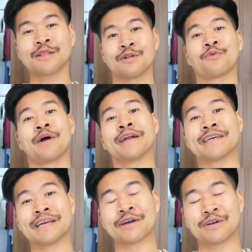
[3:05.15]
Alrighty,
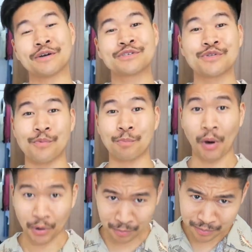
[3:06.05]
now going to the
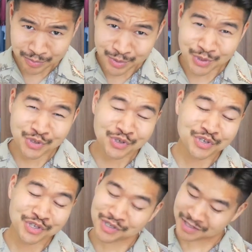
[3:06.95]

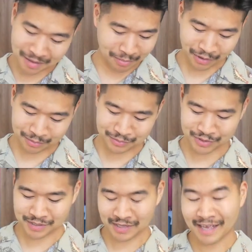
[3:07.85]
bottoms. The
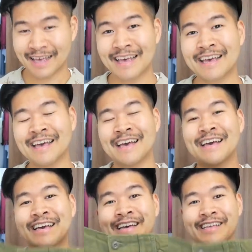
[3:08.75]
bottoms.
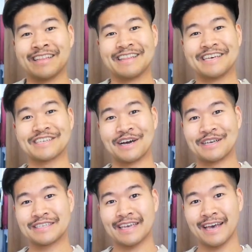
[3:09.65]
These
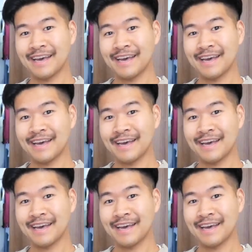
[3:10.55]
guys.